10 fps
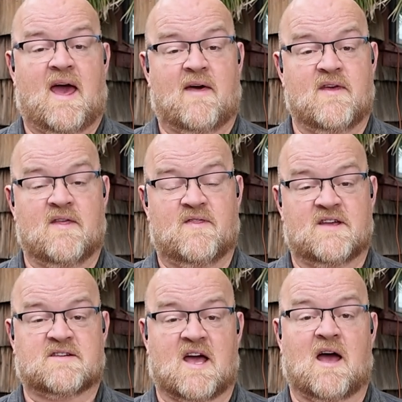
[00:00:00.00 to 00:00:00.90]
and then
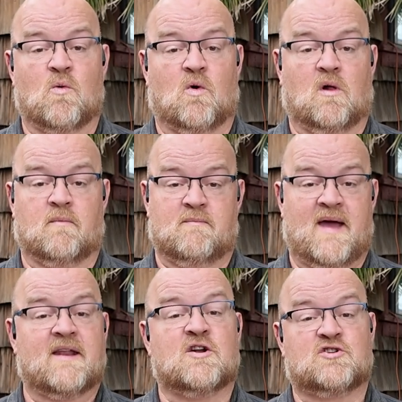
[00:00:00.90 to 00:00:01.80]
this guy will
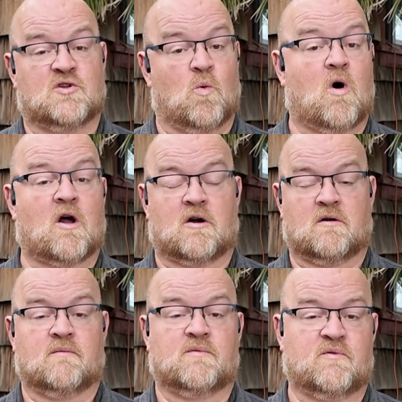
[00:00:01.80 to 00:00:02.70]
manage the
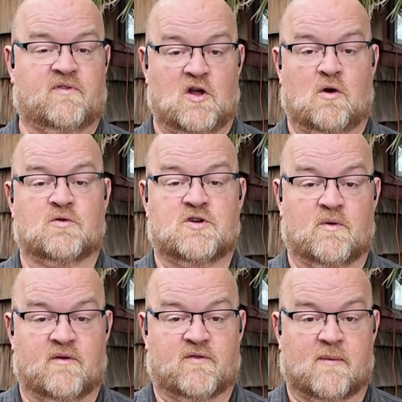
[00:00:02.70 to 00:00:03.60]
water flow
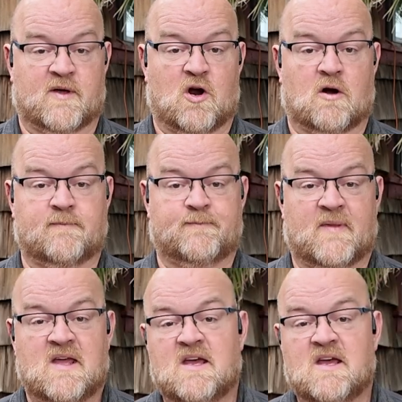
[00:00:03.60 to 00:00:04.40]
to and from the garden.